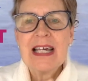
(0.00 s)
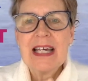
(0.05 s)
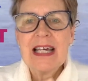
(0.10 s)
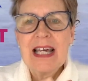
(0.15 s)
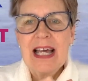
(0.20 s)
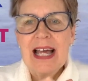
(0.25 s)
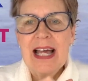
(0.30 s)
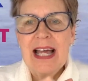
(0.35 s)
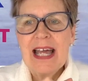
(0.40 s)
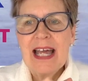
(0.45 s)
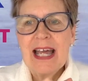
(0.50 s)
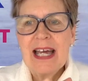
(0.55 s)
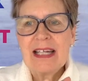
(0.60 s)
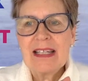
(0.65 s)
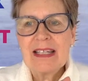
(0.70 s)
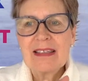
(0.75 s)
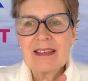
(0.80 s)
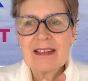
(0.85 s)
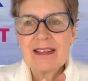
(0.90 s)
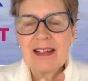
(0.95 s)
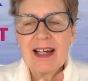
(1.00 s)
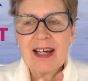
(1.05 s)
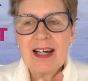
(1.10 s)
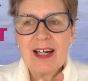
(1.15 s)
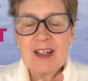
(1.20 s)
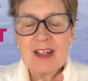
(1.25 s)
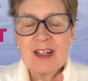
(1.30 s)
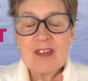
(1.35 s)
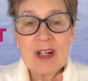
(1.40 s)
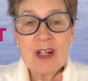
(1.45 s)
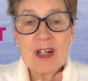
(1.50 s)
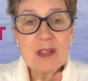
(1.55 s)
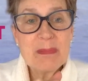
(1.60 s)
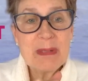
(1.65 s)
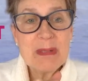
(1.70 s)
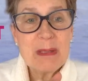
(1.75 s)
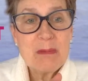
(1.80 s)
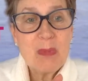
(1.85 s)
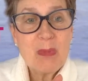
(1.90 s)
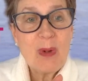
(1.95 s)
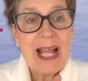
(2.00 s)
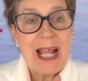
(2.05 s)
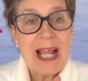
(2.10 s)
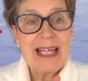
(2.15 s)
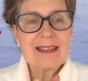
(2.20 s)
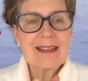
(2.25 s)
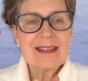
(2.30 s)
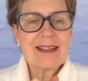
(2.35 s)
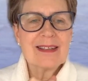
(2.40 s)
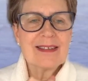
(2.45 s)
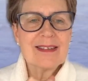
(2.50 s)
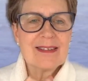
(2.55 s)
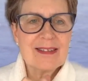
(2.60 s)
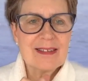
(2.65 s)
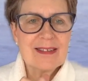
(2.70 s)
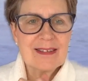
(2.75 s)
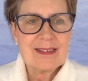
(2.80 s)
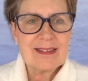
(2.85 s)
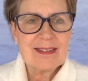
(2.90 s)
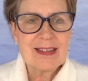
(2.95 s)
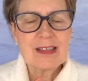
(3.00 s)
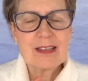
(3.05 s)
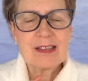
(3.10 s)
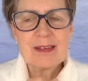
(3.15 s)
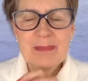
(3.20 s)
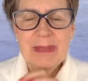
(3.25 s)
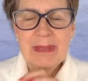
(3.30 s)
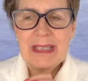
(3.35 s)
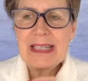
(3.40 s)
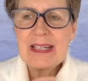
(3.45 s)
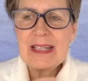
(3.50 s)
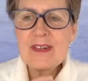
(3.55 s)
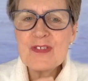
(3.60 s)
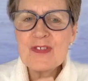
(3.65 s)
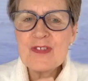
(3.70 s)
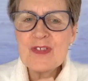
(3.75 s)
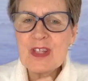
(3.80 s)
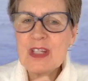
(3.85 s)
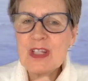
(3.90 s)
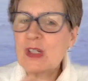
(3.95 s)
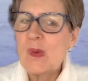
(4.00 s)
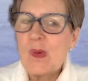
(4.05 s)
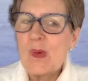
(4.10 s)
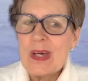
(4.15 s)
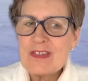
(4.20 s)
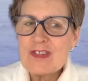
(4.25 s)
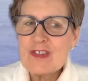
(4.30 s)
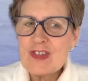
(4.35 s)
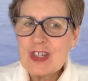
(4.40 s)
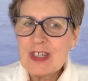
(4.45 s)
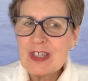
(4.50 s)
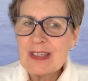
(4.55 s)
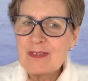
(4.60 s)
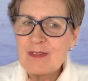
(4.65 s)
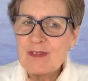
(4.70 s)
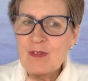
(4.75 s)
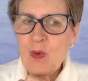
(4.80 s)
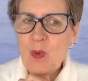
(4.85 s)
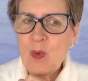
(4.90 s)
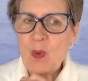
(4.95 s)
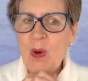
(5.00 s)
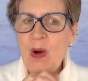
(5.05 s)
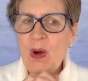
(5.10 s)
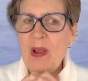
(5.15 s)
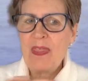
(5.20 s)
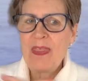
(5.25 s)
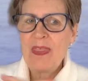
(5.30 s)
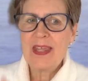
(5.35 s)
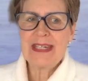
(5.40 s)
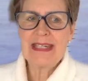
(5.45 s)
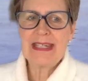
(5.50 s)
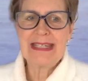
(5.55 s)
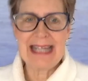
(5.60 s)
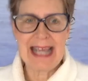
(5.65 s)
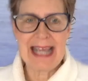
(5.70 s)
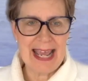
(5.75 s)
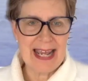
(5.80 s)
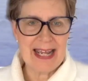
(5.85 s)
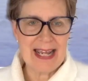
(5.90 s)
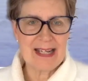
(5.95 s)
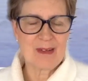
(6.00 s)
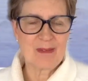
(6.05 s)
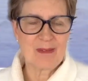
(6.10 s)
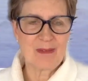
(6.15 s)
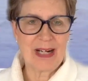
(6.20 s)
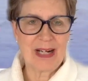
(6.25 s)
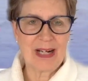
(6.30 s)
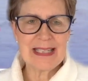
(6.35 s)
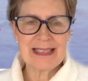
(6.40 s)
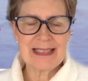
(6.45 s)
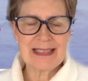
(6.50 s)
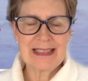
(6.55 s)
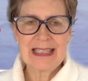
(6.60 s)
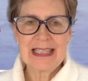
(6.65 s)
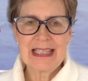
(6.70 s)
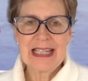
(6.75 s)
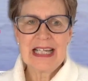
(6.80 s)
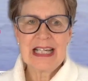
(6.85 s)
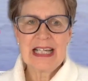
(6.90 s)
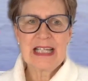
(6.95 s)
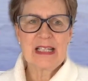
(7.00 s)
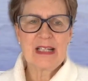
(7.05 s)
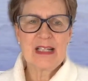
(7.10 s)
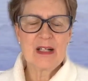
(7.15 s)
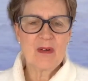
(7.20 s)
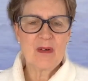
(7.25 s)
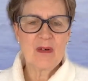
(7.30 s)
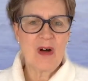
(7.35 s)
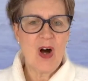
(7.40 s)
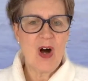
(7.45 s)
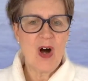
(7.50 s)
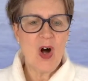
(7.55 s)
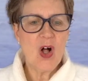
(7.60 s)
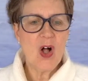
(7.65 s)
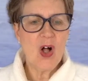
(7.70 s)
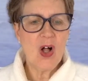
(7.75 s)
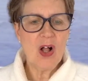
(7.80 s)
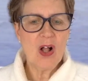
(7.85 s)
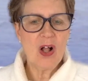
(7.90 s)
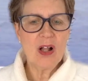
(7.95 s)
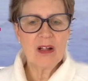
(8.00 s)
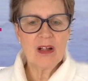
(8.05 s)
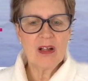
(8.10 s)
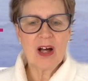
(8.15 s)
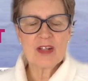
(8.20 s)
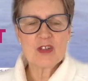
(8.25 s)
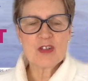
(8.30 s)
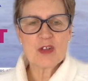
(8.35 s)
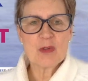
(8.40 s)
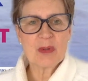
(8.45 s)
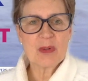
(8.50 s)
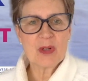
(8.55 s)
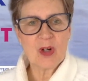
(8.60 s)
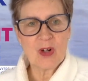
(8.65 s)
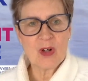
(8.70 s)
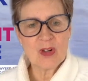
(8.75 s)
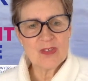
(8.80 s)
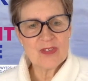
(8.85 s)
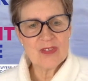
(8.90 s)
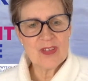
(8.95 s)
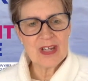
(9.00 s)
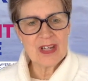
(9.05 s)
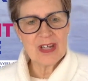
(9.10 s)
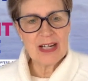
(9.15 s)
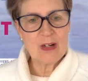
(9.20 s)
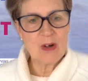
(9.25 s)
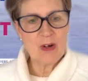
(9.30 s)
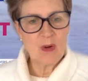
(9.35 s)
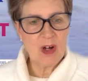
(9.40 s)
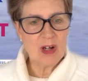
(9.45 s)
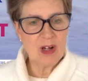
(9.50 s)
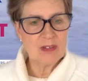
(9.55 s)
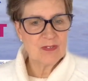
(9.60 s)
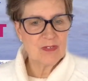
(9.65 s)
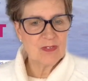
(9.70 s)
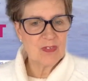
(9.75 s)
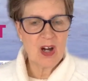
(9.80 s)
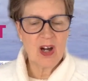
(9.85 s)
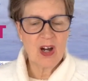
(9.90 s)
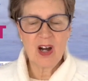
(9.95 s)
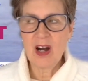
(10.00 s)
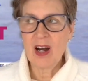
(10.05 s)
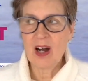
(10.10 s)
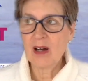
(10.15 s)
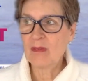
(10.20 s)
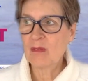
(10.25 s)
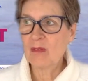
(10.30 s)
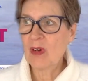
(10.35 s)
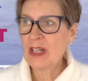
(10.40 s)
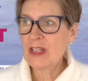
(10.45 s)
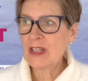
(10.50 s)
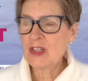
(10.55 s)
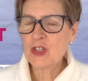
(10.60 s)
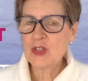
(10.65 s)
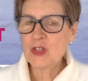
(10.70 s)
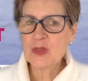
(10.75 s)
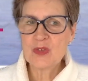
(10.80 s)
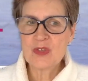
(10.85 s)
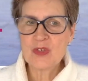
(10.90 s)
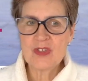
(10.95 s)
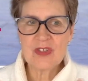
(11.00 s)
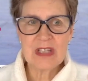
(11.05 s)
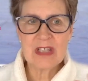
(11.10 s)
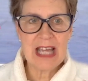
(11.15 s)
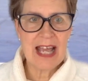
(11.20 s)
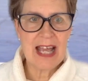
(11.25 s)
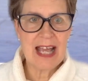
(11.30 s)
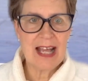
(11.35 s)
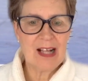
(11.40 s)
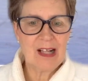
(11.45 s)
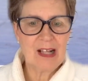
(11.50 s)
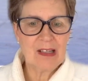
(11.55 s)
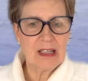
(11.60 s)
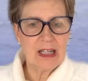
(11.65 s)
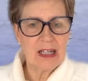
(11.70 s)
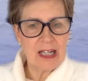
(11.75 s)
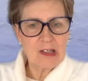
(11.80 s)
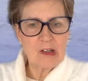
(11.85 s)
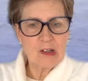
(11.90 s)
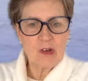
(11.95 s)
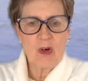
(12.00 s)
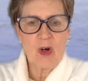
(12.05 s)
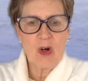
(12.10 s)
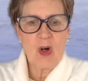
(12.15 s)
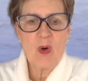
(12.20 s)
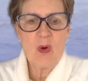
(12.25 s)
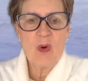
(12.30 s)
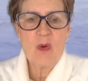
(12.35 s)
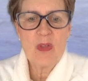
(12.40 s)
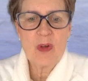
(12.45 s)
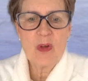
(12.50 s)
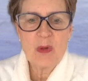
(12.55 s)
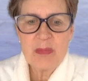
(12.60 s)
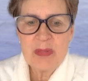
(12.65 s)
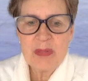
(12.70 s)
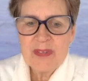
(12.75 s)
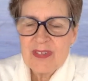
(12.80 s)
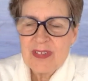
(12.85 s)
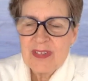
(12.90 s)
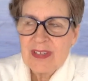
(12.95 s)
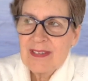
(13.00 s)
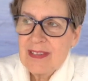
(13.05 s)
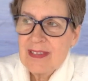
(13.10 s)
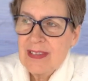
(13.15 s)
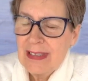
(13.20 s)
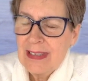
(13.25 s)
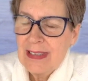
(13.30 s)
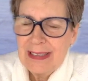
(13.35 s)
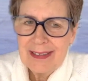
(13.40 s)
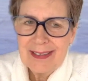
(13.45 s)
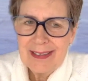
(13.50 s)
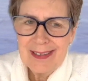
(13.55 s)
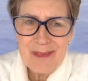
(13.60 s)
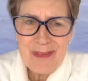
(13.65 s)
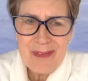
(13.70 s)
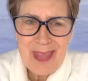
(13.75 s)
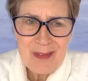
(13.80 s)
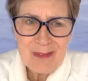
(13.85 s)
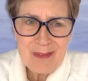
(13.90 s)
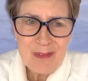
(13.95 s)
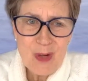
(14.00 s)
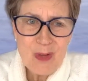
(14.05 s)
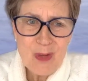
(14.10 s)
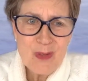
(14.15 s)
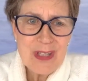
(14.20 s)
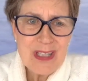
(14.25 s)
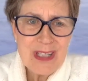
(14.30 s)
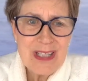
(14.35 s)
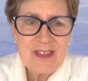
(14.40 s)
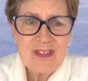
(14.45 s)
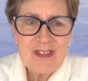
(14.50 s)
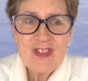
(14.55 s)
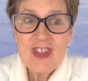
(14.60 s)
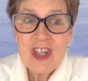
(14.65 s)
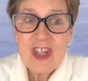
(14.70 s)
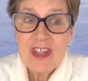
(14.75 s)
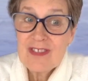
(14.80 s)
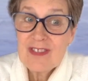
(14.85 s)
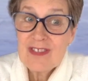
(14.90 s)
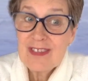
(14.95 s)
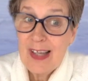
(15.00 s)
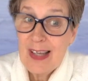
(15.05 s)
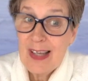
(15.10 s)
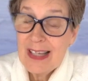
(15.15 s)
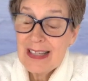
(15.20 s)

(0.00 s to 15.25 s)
and uh, trying to be brand consistent. But here's the question for the day, right? you know all entrepreneurs that i know of are want to scale and grow their business and you know that road is just not